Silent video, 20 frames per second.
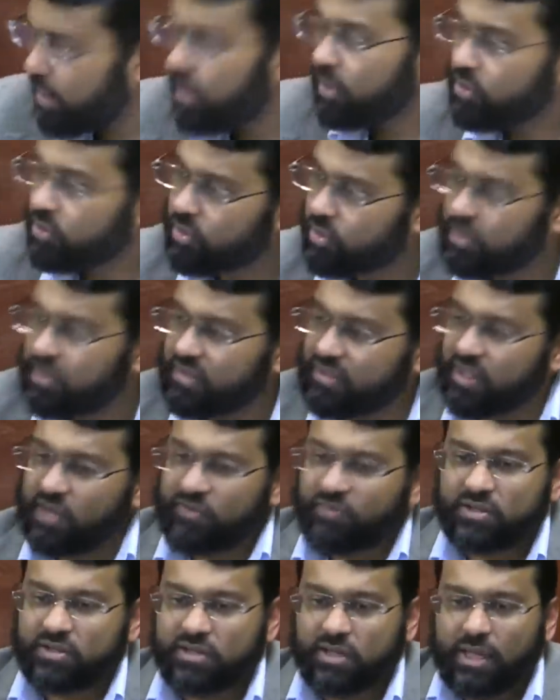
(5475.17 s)
So they say if
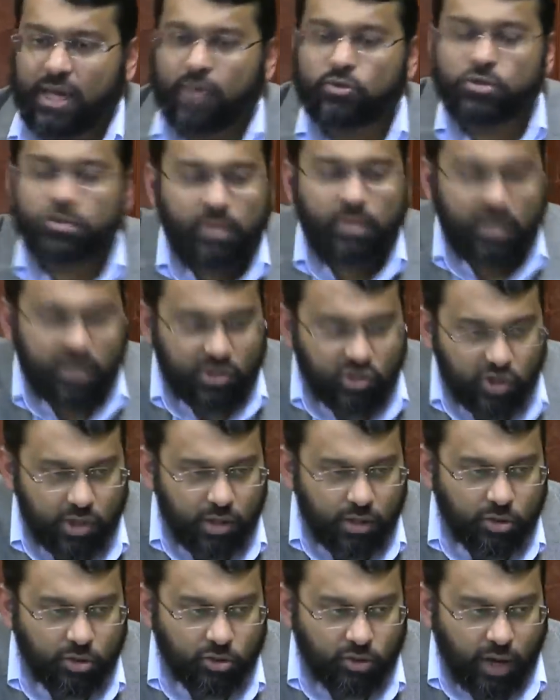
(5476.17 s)
it's allowed to make a
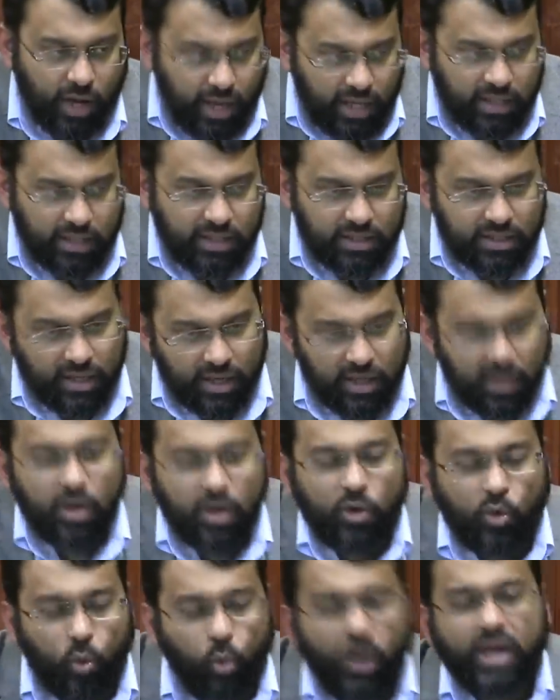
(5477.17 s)
generic dua any day,
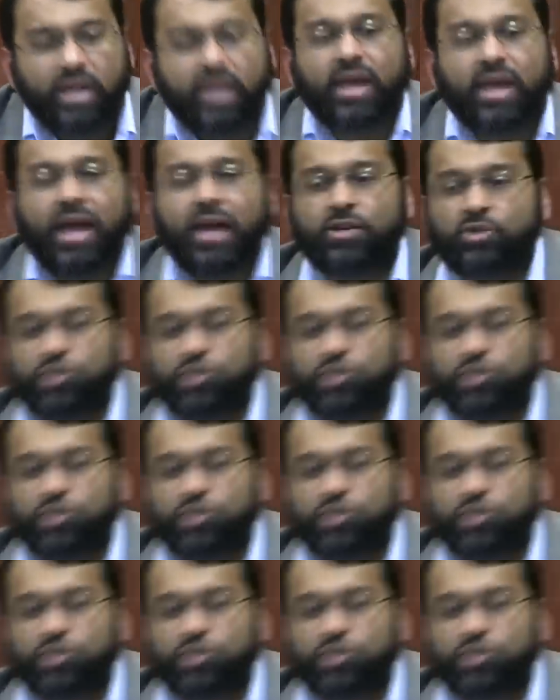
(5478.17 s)
why can't